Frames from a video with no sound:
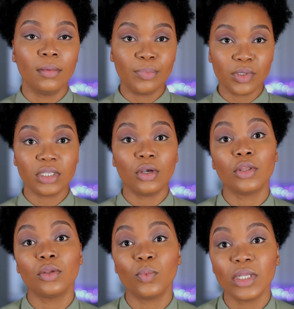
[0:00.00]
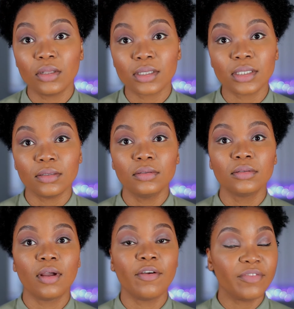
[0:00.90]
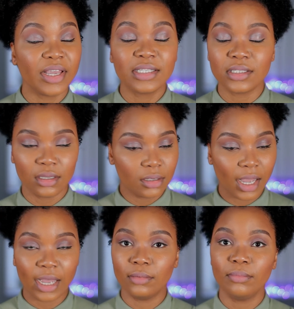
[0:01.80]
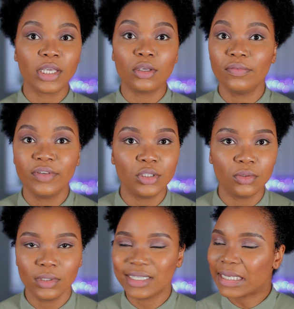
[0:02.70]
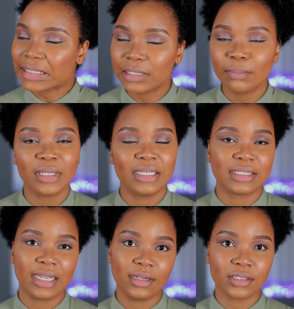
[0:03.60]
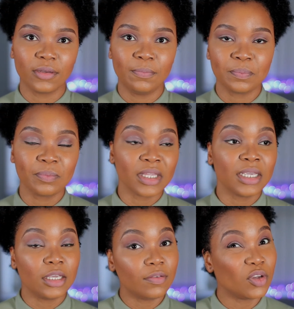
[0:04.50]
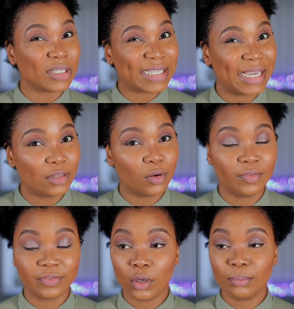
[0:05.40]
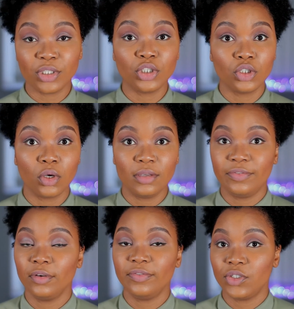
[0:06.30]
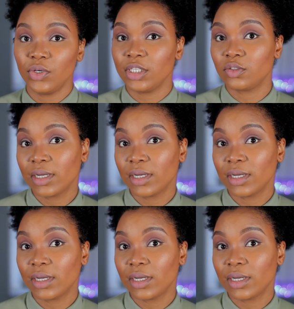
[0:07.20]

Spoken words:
Put it on the windowsill, face it and make your video. It's as simple as that. If you're scared of not being sure if your video is